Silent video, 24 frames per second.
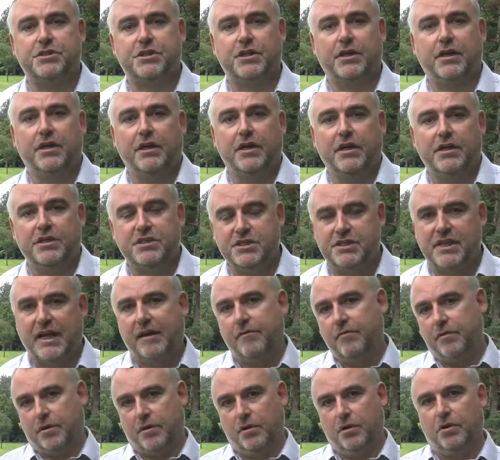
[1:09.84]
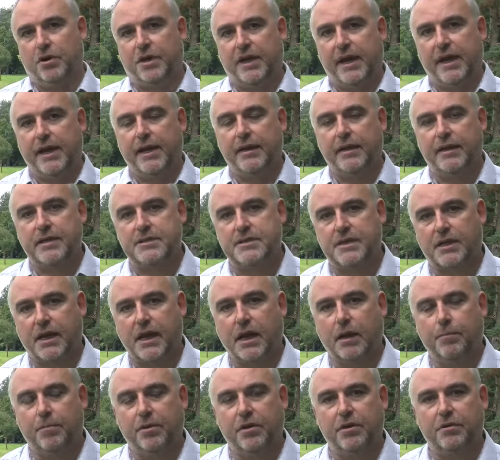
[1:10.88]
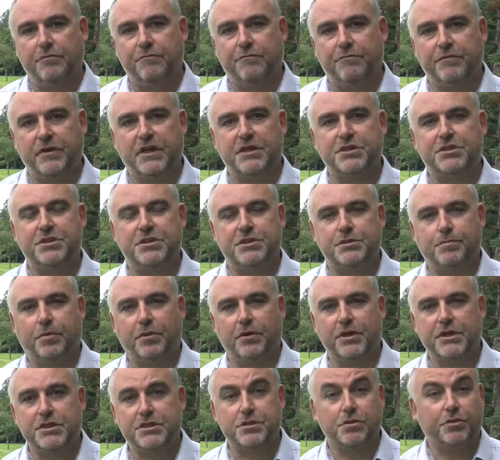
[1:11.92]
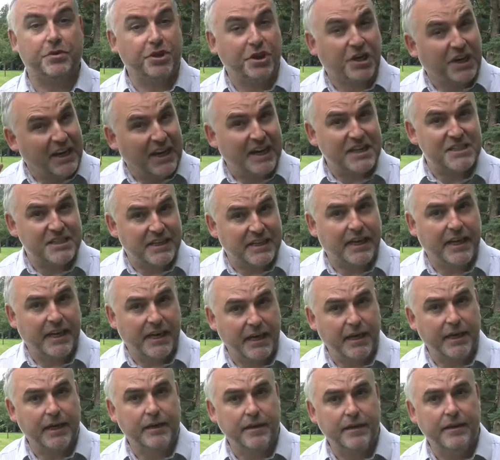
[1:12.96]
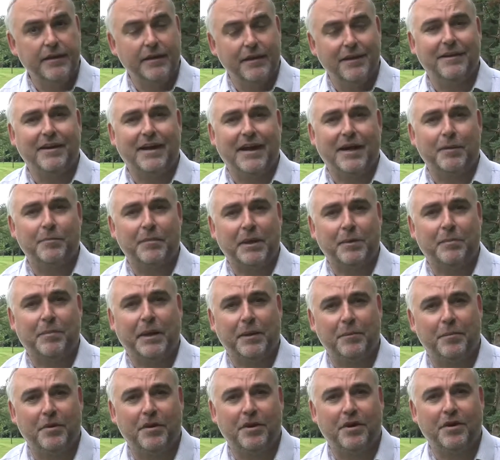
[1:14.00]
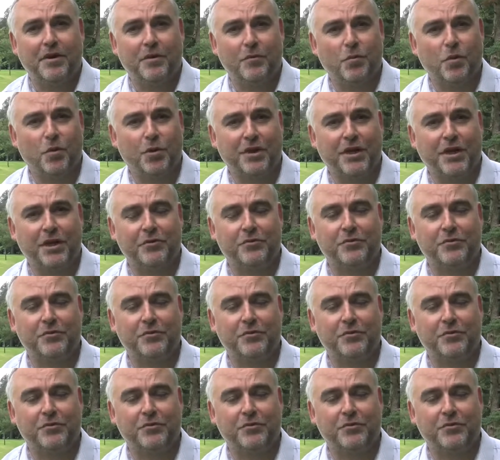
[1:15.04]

to just have a look in. There's a couple of vantage points, or you can actually hear how many people are walking